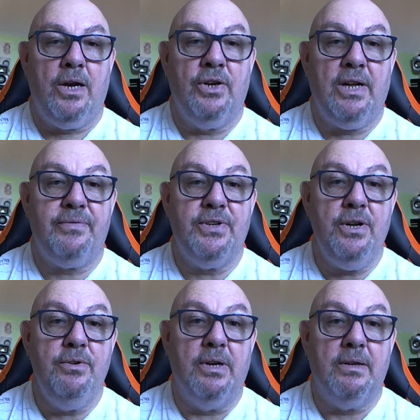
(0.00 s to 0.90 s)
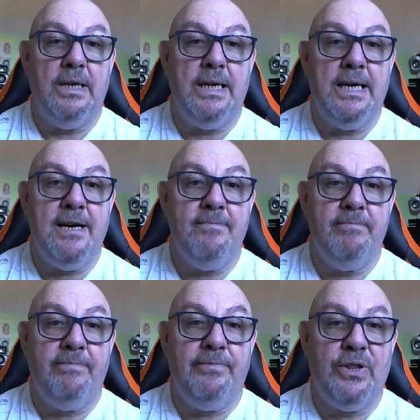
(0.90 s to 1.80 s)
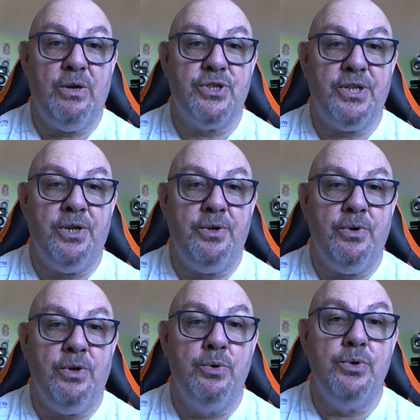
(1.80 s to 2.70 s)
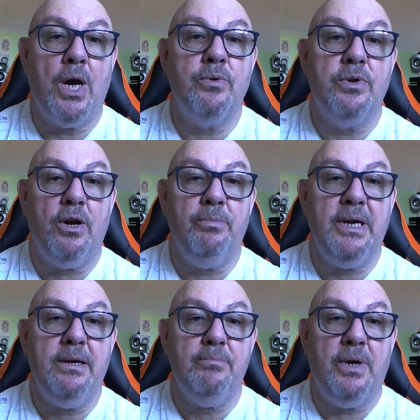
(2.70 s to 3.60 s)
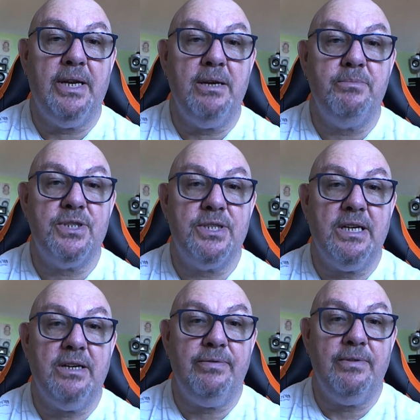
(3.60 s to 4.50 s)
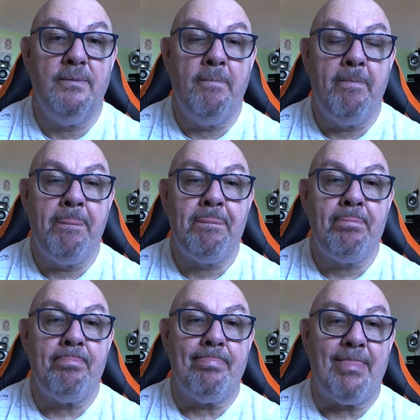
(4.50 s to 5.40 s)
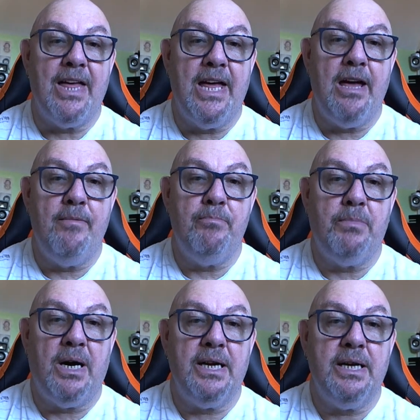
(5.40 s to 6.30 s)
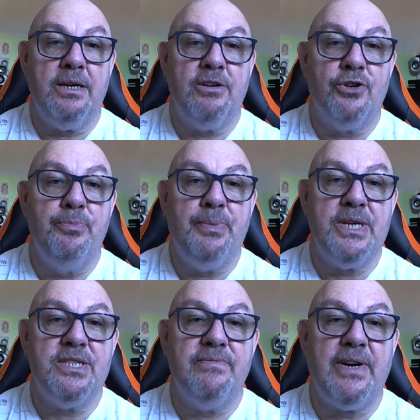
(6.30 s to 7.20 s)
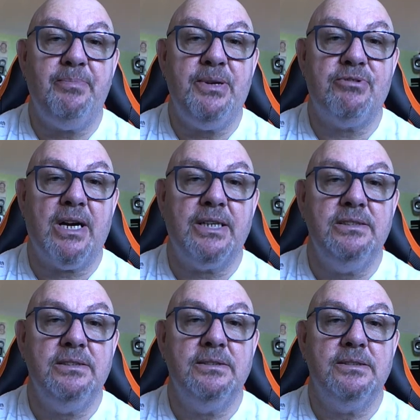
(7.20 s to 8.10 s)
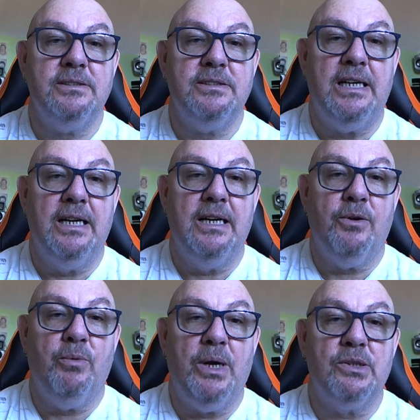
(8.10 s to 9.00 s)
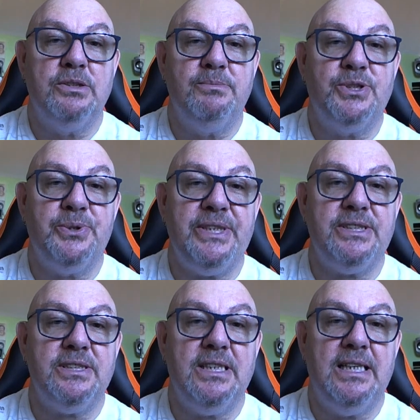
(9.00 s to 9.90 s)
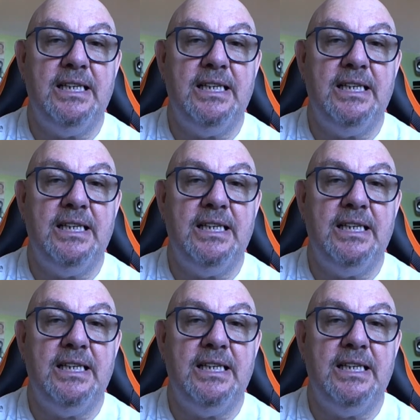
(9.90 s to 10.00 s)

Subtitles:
Good afternoon. For those of you who don't know me, my name's Steve. My group is Vapin Dragon. Welcome to it.